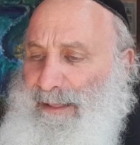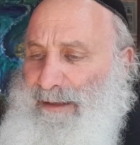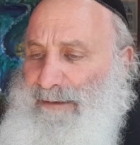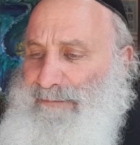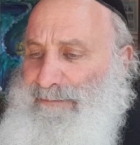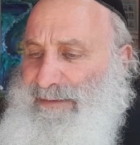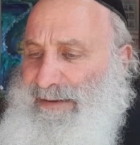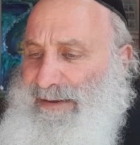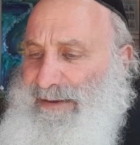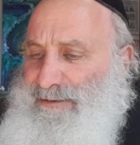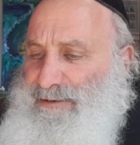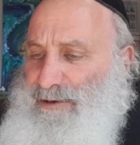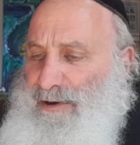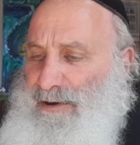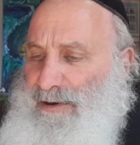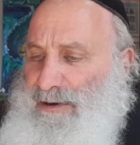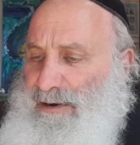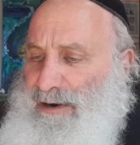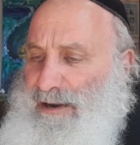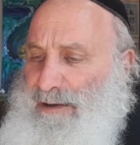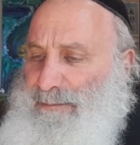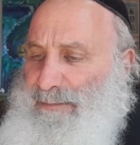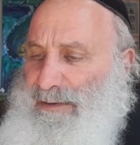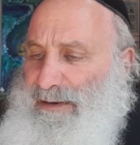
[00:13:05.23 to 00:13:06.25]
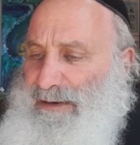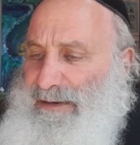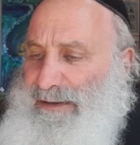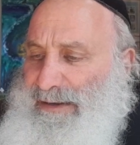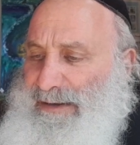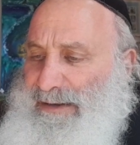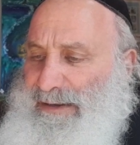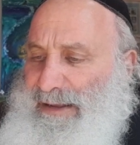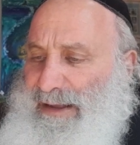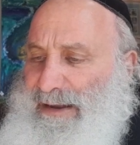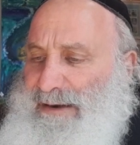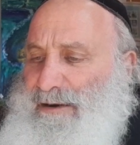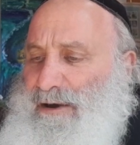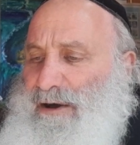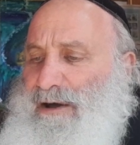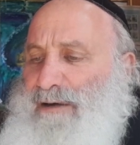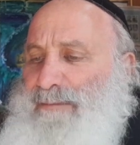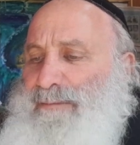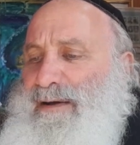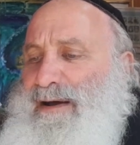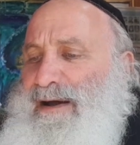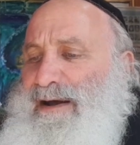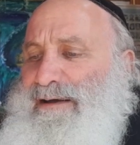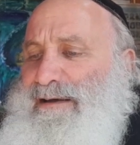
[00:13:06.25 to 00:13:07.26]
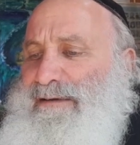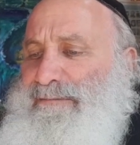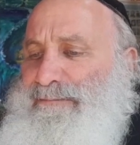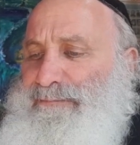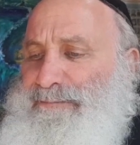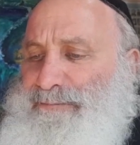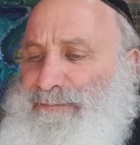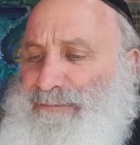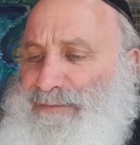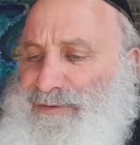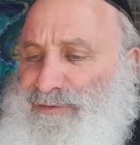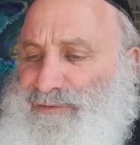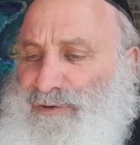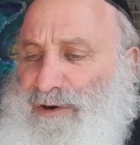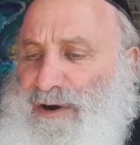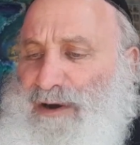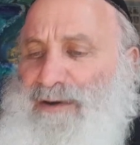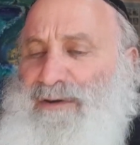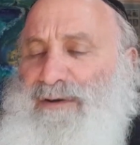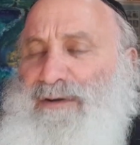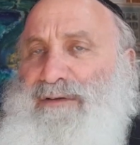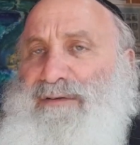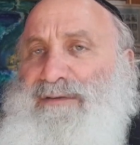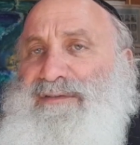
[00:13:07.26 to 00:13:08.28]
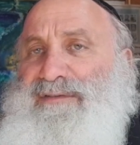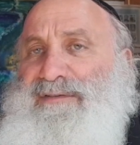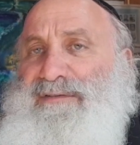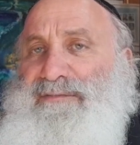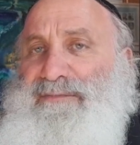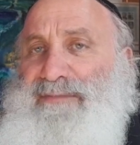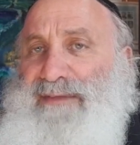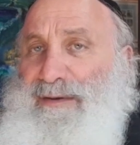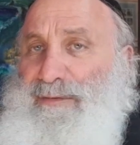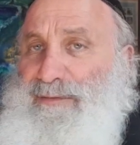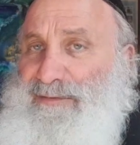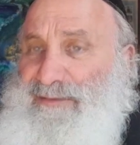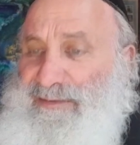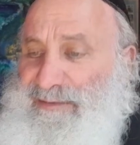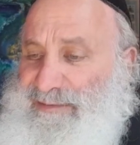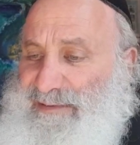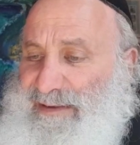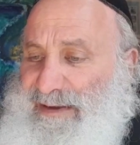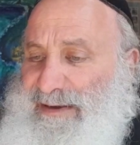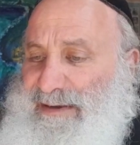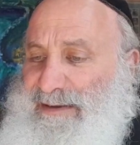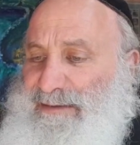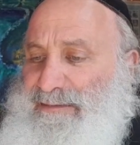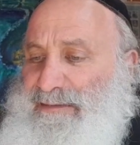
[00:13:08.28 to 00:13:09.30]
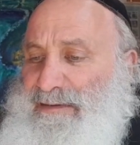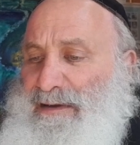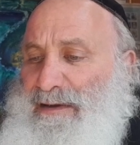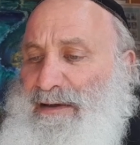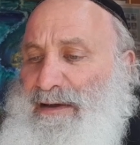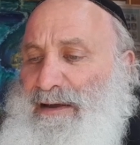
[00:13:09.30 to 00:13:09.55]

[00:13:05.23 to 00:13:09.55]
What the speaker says: And all my struggles. That was the second